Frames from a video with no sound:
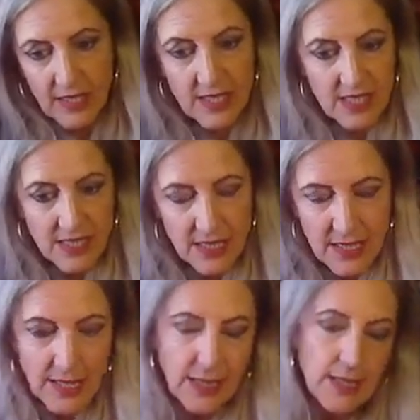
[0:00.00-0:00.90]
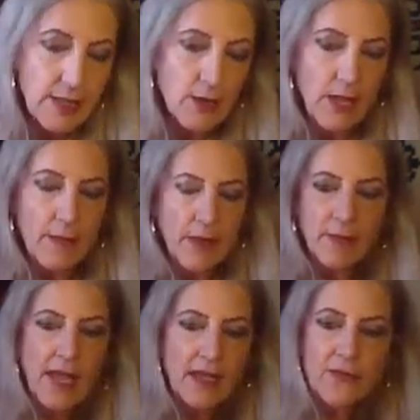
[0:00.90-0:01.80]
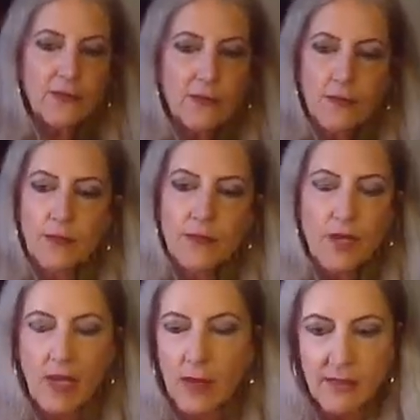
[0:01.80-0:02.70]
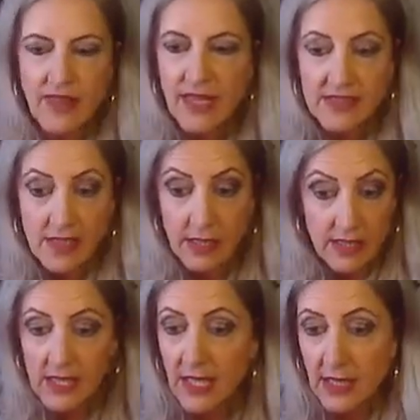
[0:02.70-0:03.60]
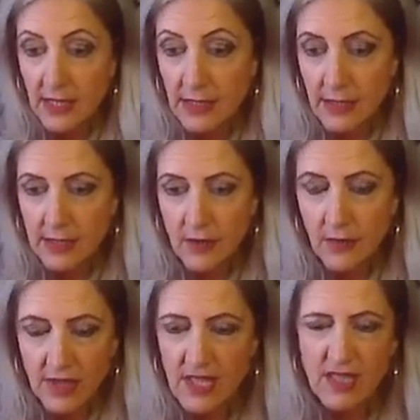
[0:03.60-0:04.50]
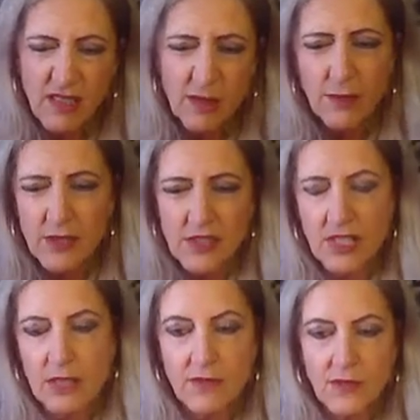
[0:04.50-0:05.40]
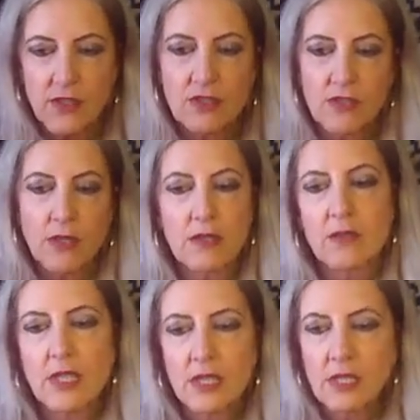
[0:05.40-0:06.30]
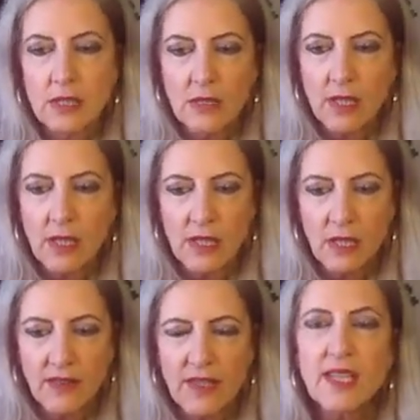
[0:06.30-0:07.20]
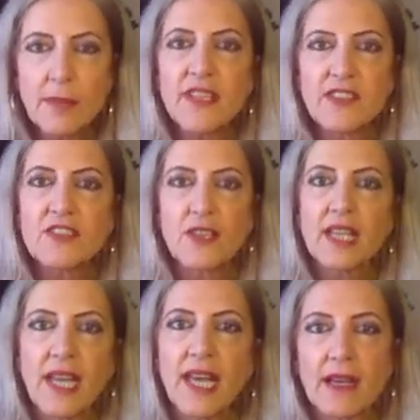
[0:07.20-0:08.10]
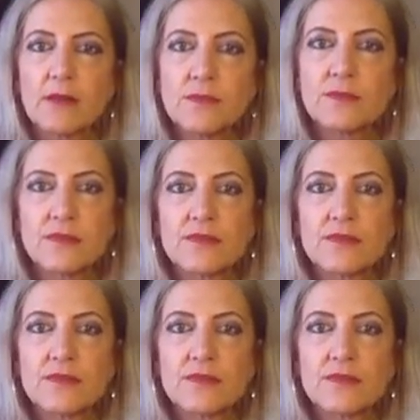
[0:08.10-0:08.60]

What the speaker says: And then suddenly you're coming back from that idea and you're thinking, no, I won't do it in the future. I think I better do it now.